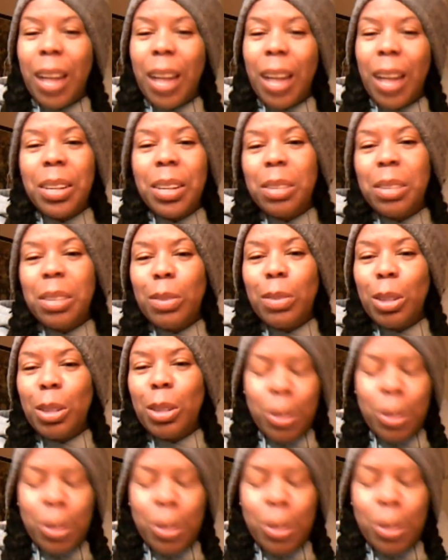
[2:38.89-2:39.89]
I didn't
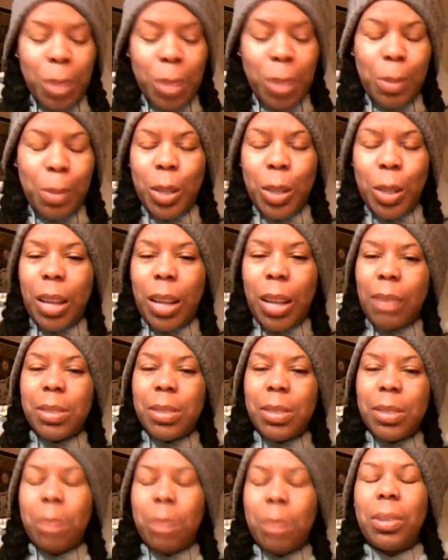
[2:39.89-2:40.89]
even know. Sometimes you can have
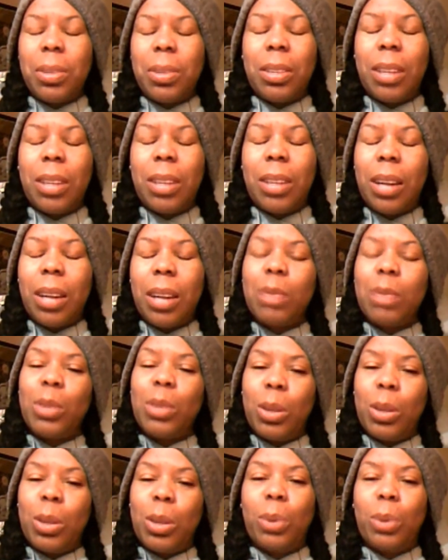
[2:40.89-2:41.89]
something and not
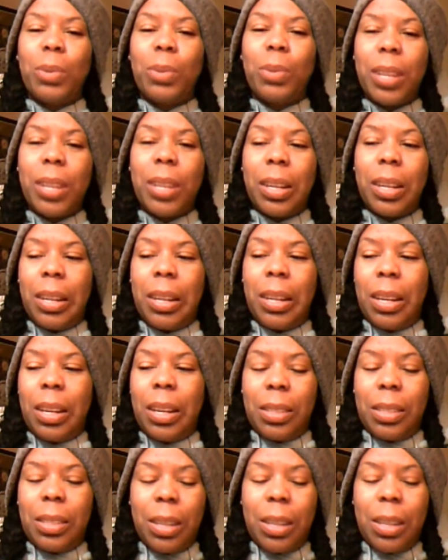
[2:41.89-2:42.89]
even know that
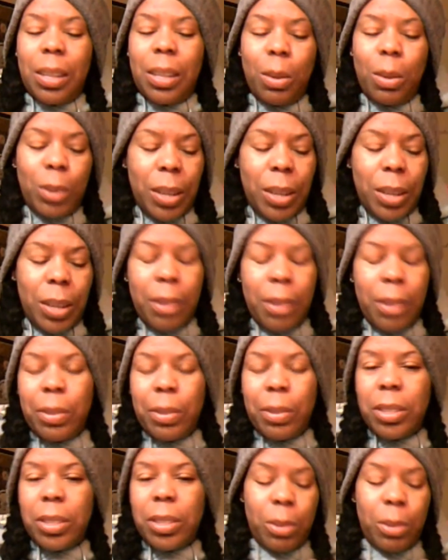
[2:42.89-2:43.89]
they go
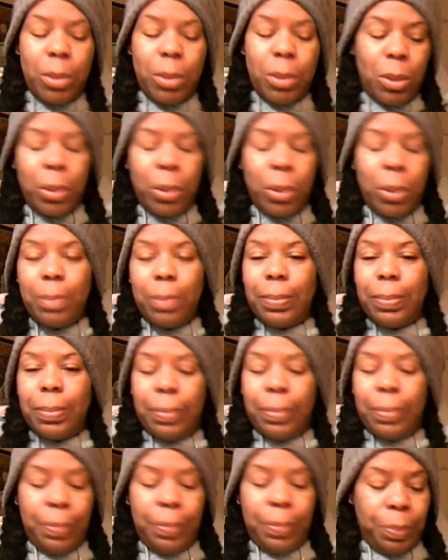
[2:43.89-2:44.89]
together until you're
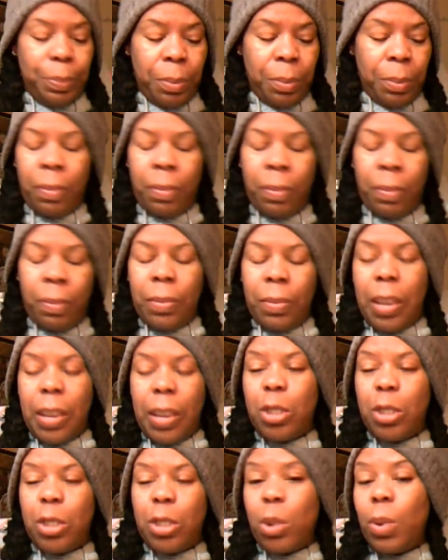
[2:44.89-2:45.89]

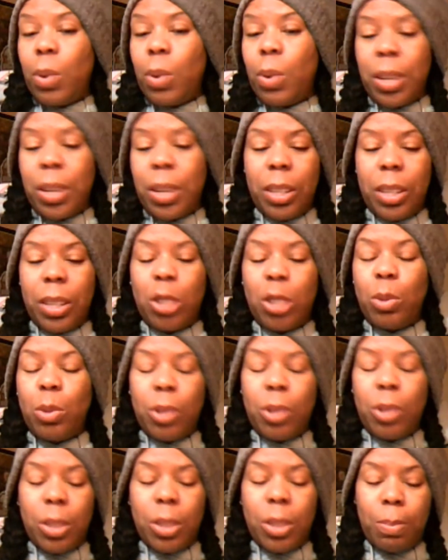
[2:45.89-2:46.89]
showing it, because you
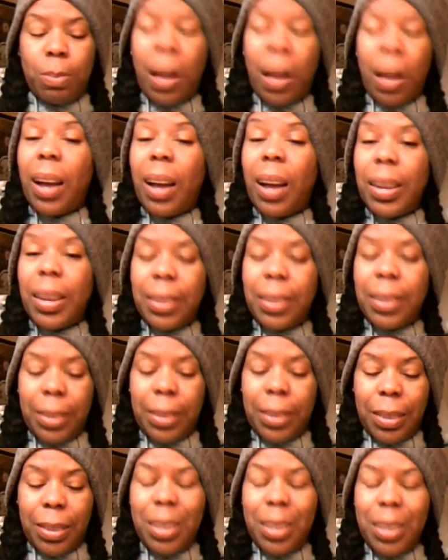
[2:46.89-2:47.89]
just buy
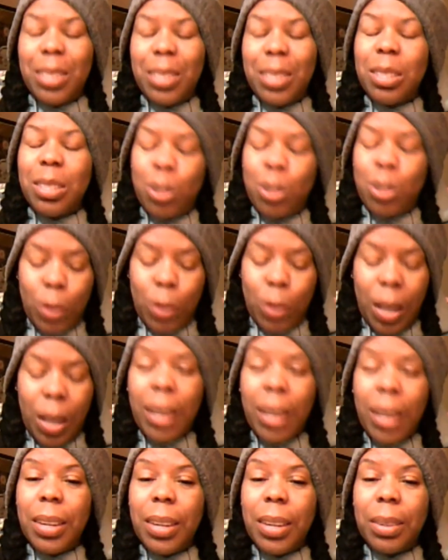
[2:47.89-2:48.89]
things that you
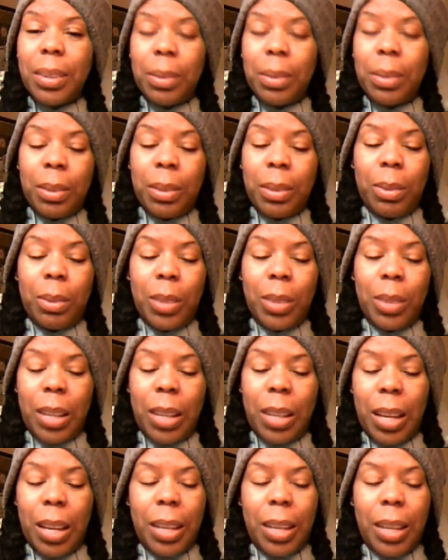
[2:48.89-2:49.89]
like
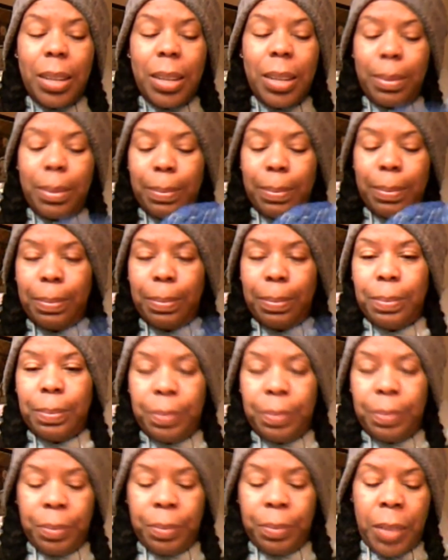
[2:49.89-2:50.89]
online
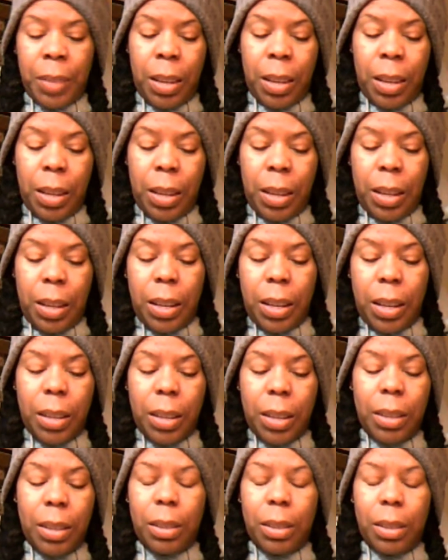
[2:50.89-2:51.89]

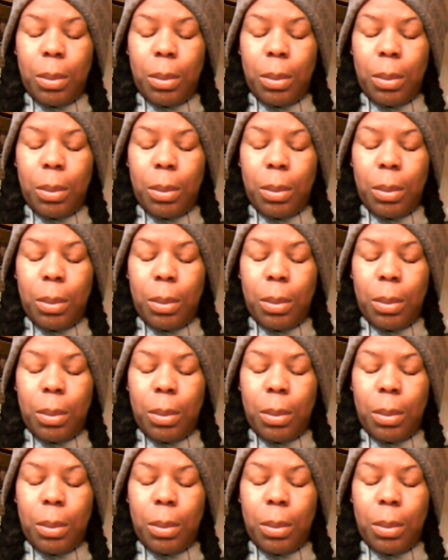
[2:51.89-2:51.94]
and